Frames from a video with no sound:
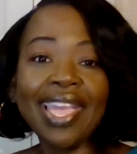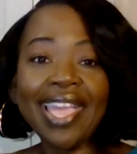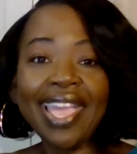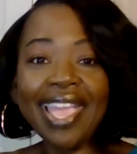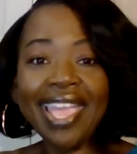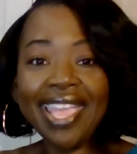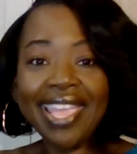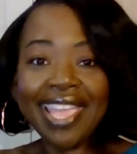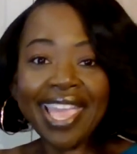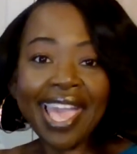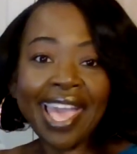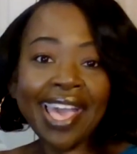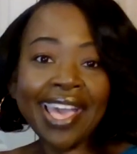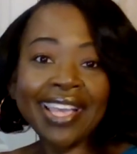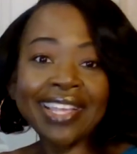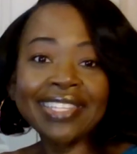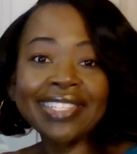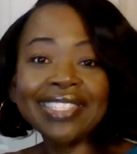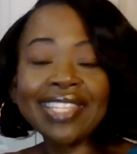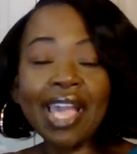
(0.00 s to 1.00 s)
Hey
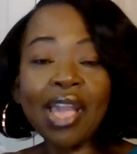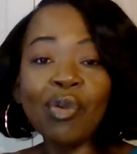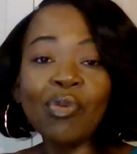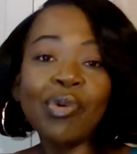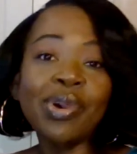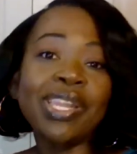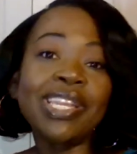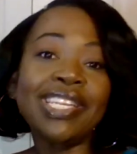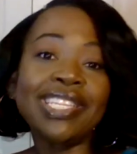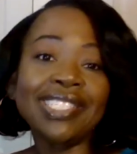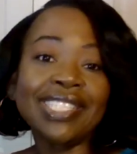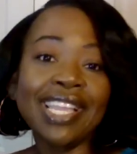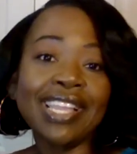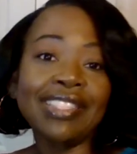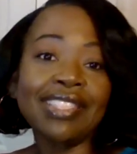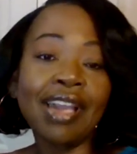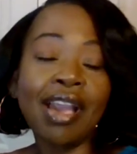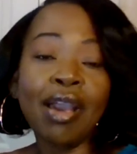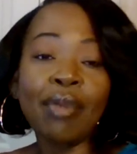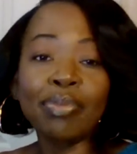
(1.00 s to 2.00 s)
guys, I wanted to
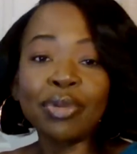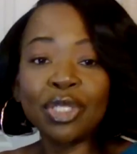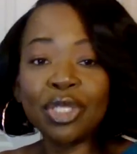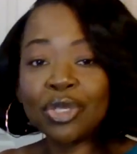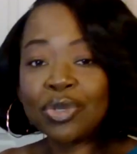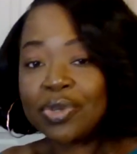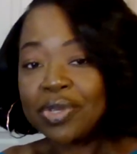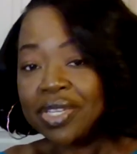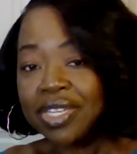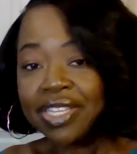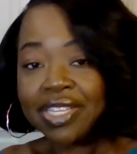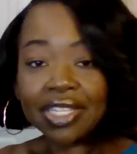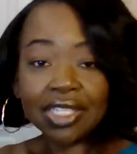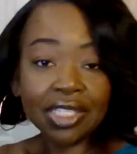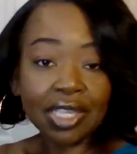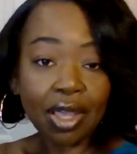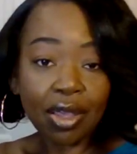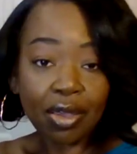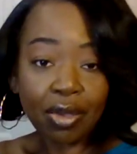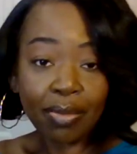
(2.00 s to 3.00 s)
take the opportunity to
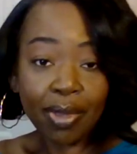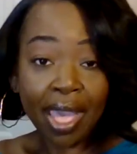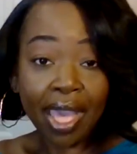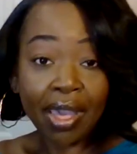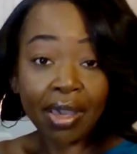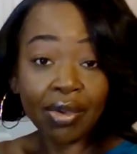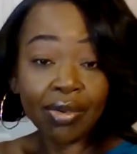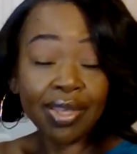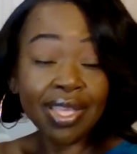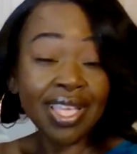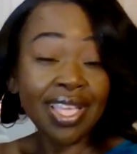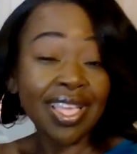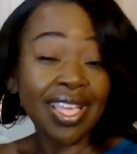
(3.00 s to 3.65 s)
talk about